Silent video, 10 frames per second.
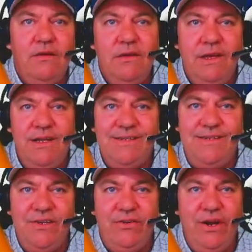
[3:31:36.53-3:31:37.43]
And it's
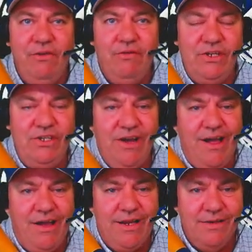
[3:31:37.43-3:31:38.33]
still here for
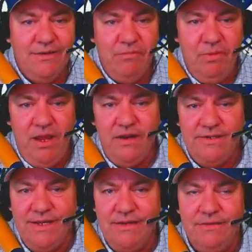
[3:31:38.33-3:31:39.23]
Jock
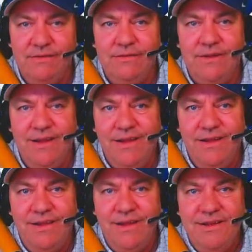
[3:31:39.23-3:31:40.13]
Peterson.
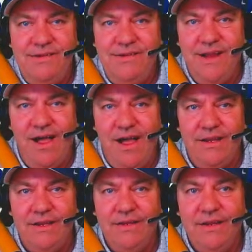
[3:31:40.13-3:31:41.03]

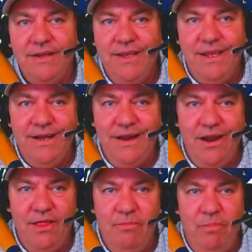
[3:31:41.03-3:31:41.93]
Jock hit it
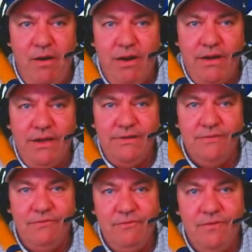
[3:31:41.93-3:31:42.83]
out of the park.
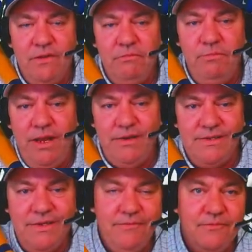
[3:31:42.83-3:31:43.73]

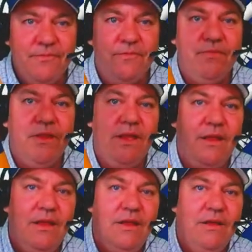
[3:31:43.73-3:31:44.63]
Peterson
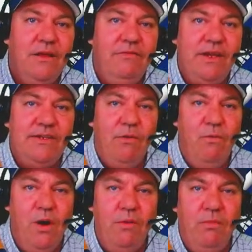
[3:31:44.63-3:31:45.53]
facing a
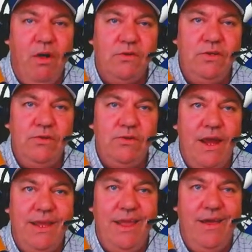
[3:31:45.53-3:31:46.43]
1 ball, 2
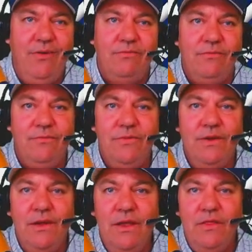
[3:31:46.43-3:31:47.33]
strike count.
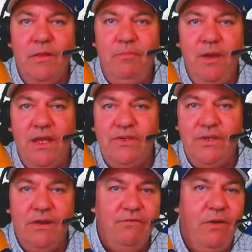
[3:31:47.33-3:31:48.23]
The
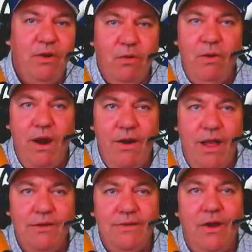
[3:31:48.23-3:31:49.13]
pitch from
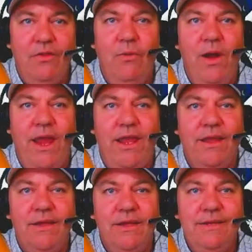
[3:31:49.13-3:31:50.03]
Guerrera on the way.
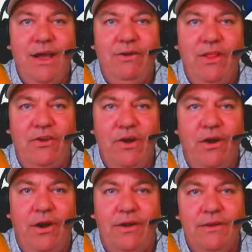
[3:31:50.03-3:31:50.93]
Down in the
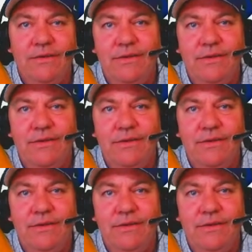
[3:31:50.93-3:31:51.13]
dirt.